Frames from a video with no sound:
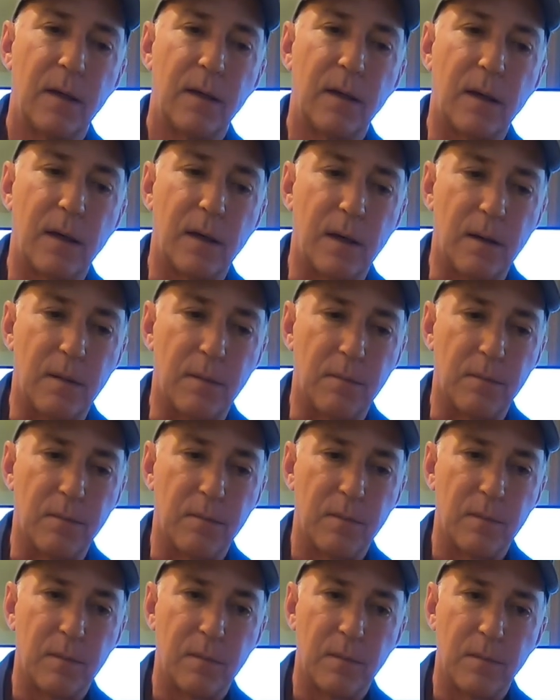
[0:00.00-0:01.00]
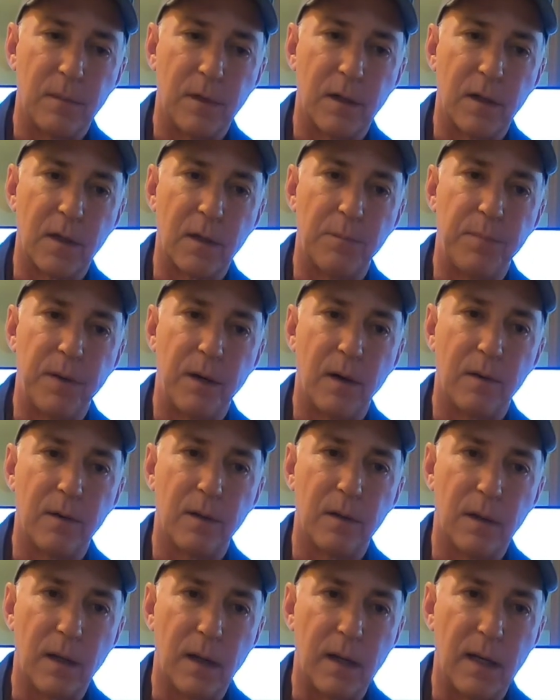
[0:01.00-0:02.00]
I'm going to compare the
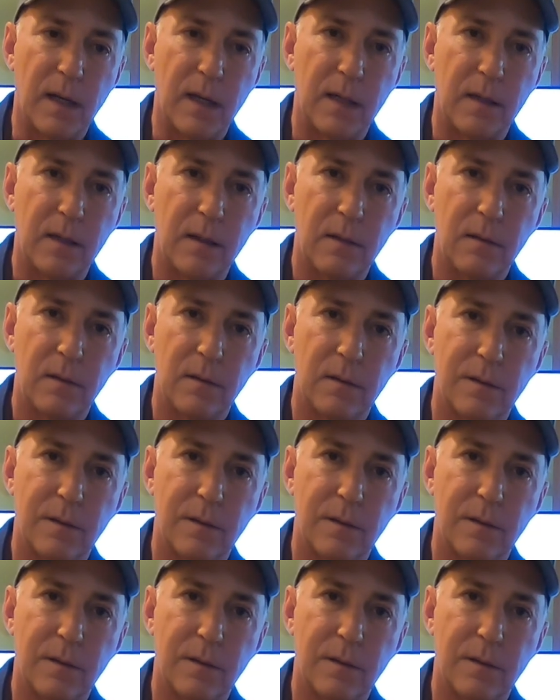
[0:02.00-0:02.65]
9